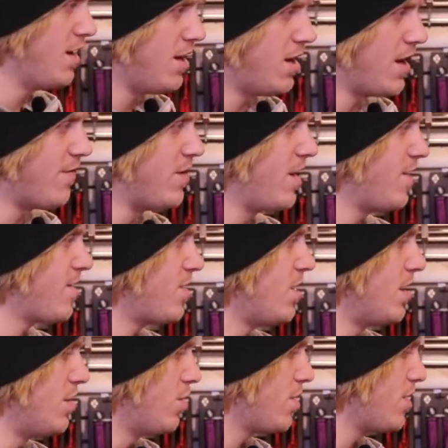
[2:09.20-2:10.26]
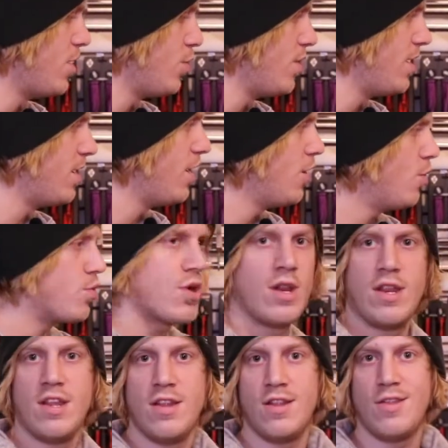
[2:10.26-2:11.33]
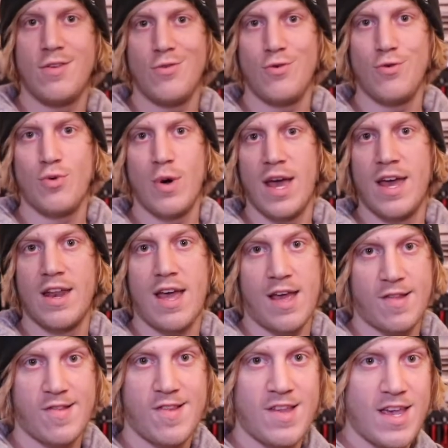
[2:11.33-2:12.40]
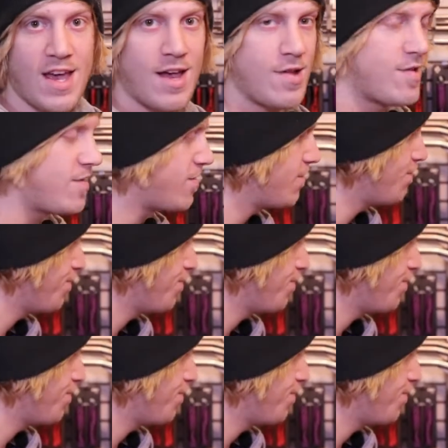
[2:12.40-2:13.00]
We'll have a nice clean look to it. We're gonna need to do an SCS.